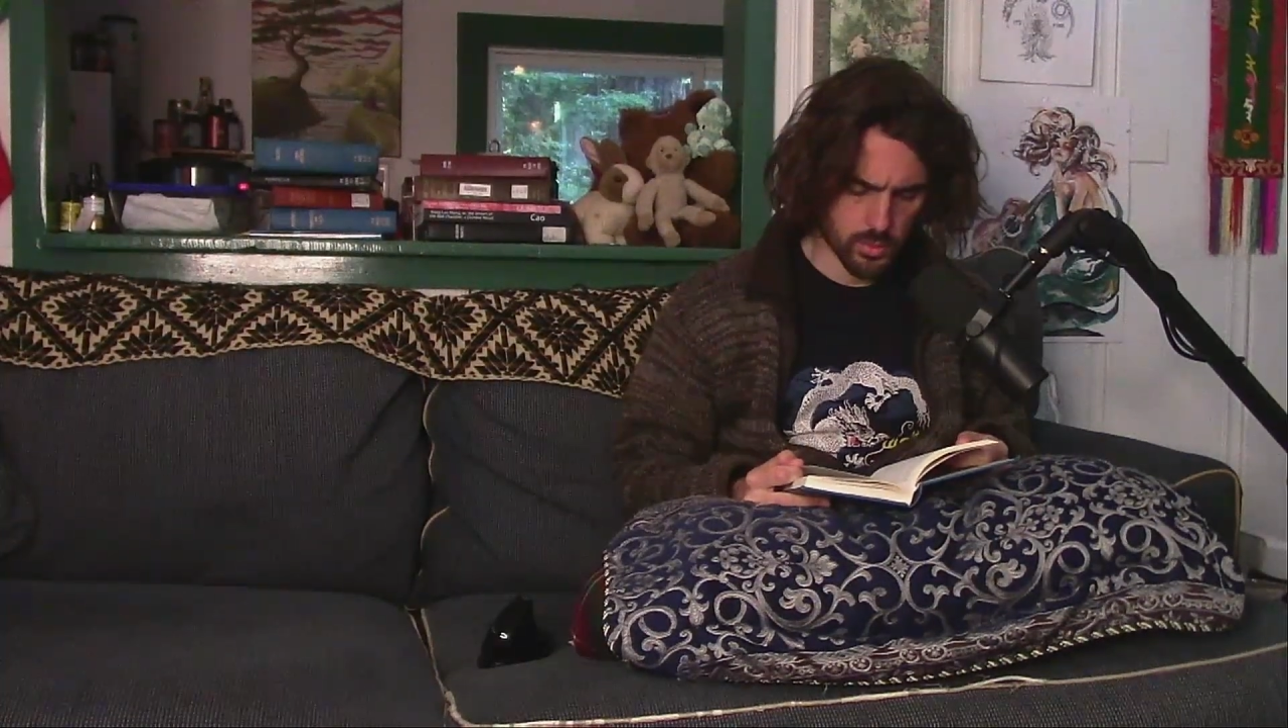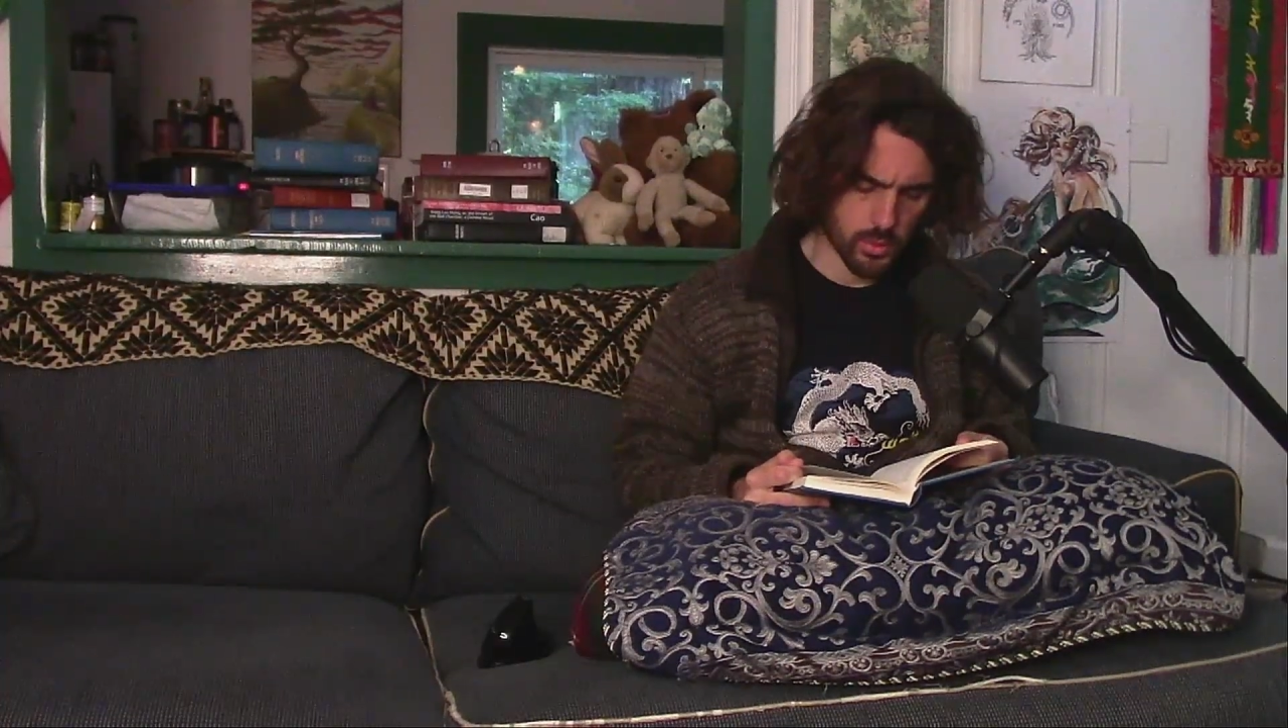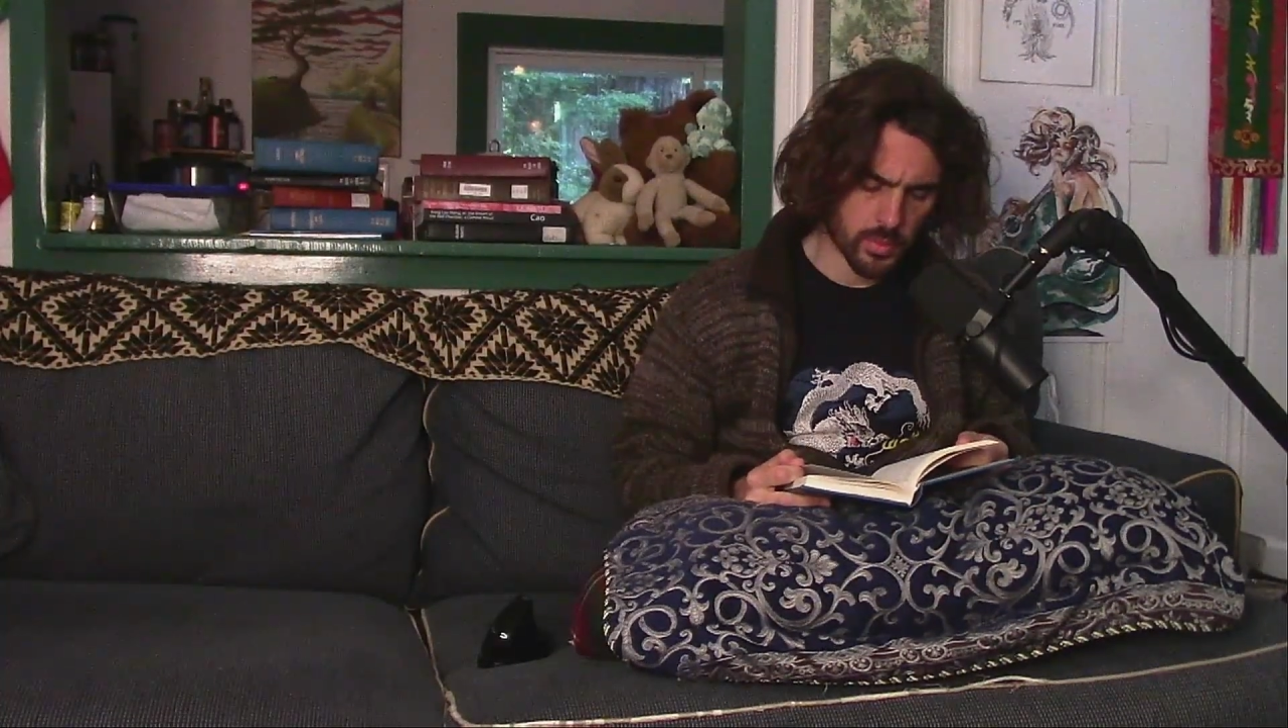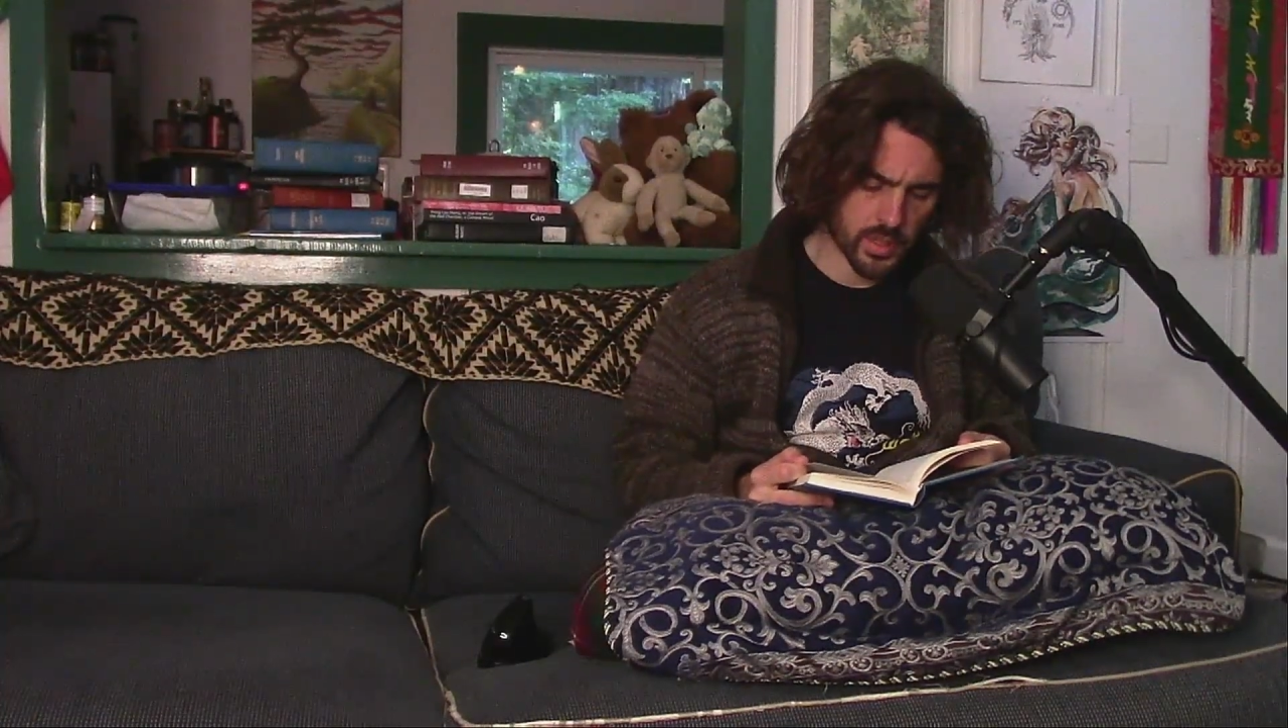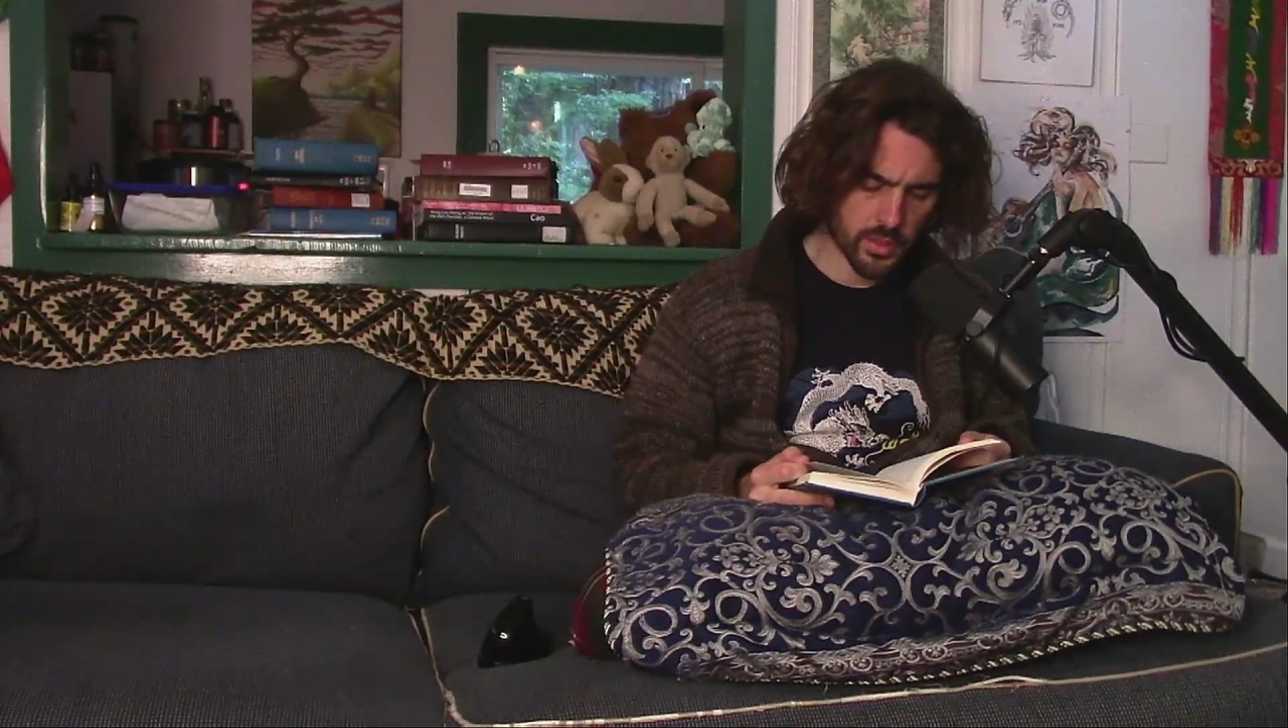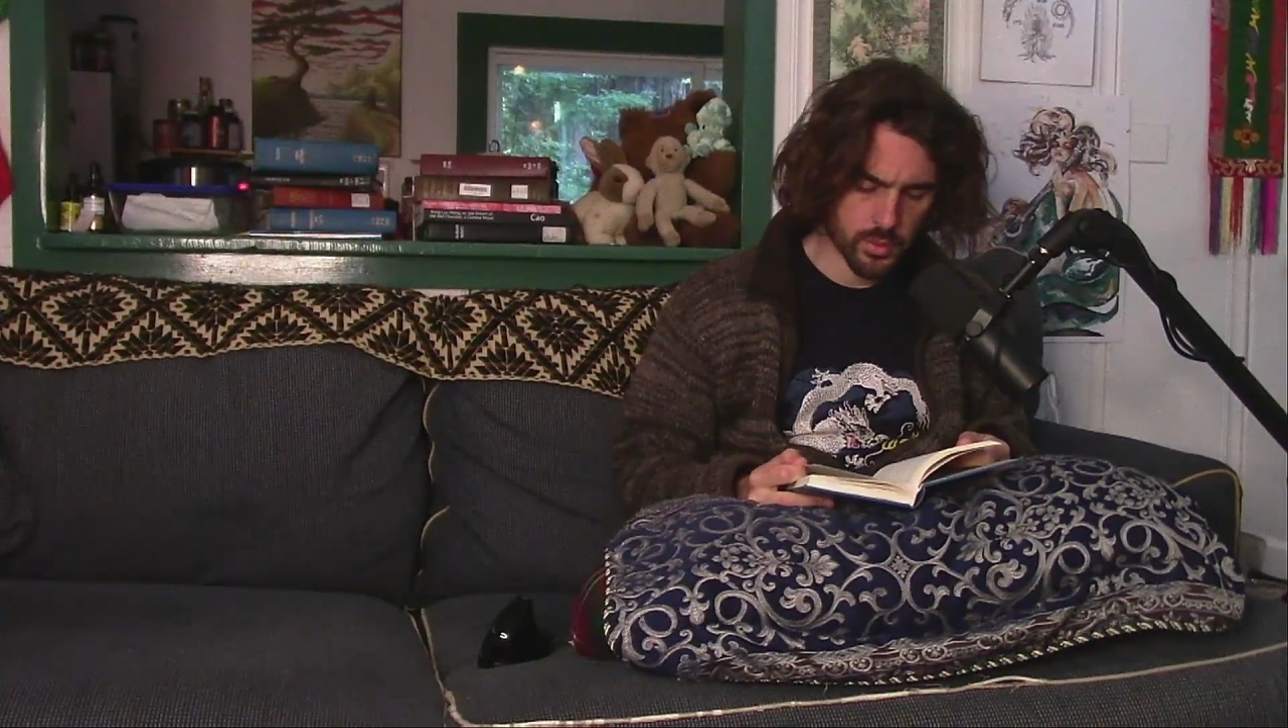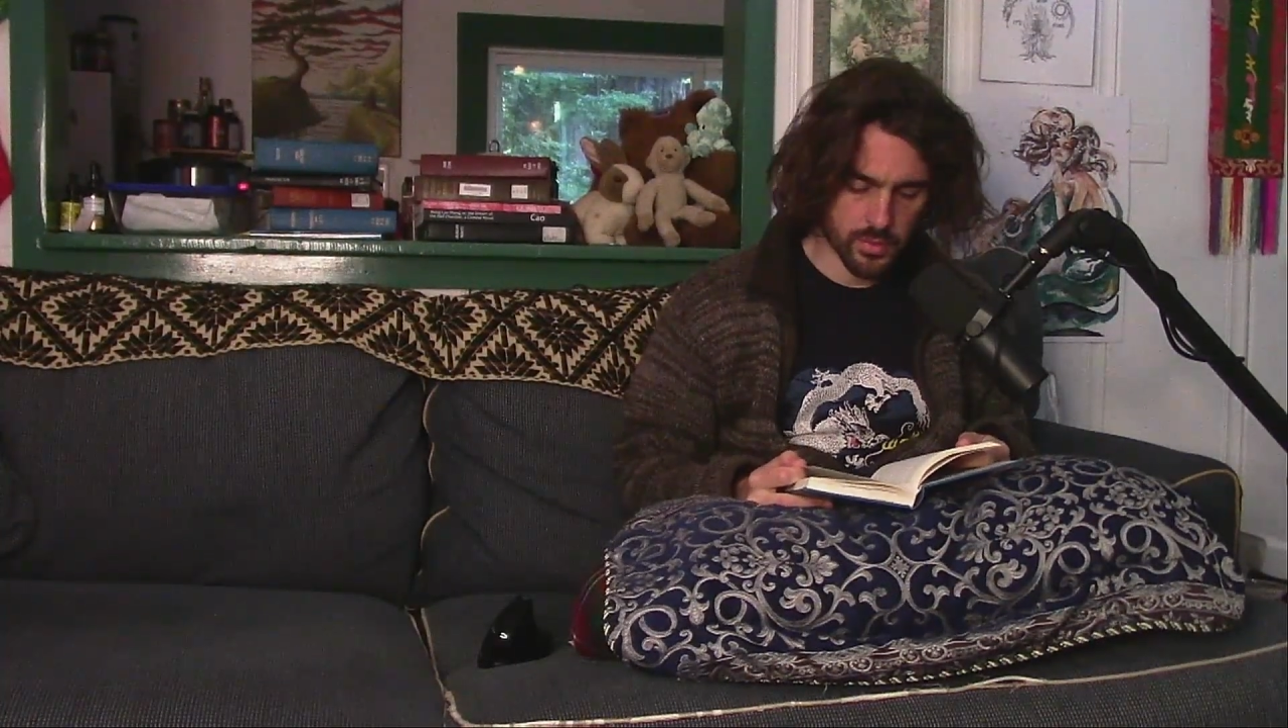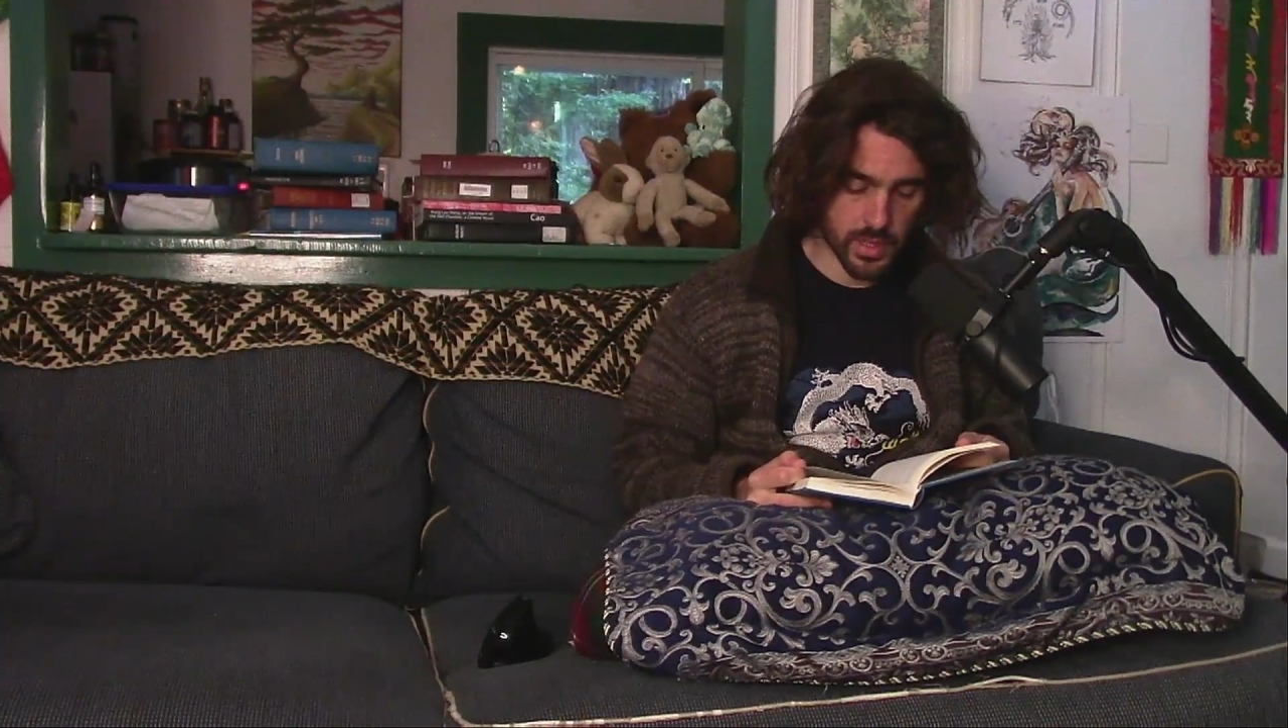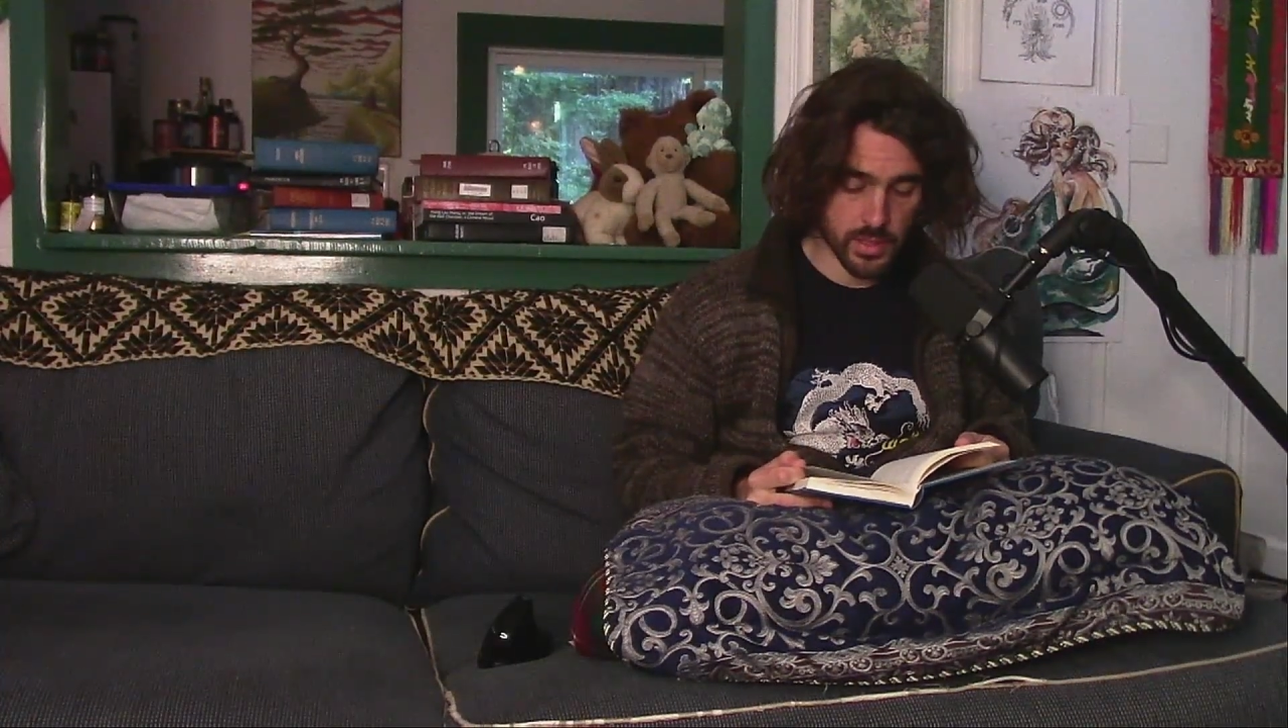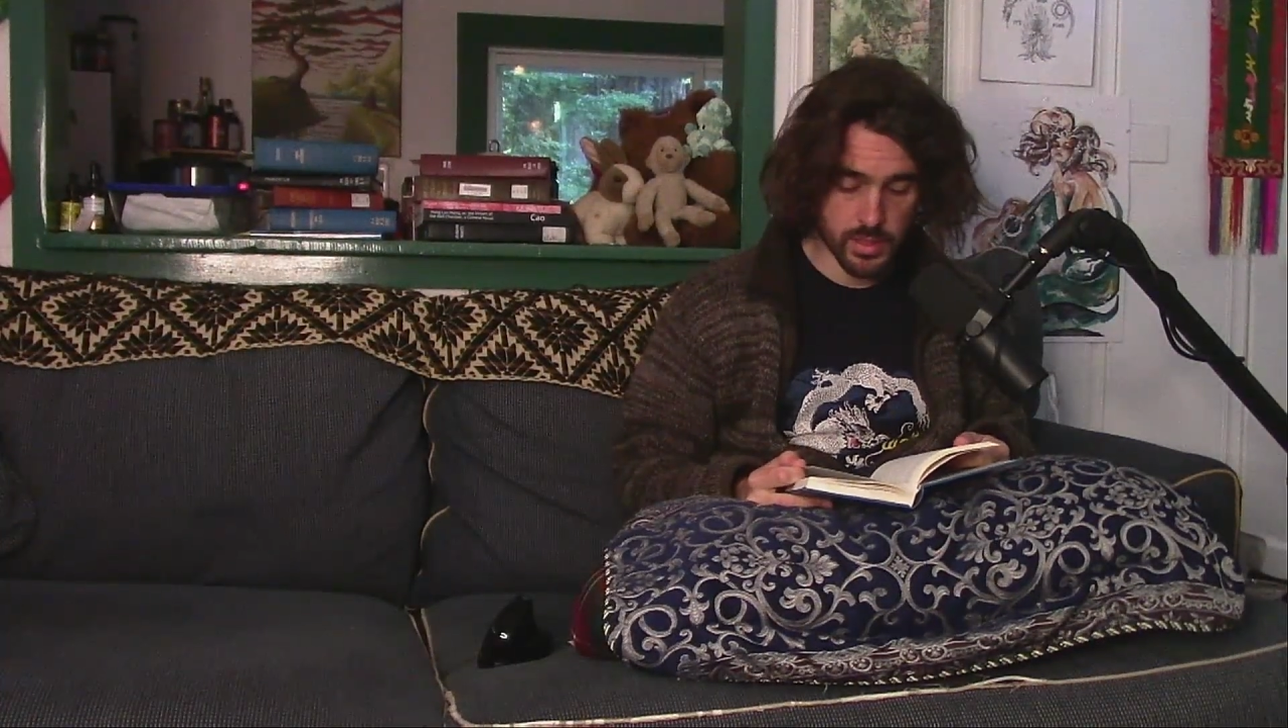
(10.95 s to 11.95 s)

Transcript: remainder of Anne's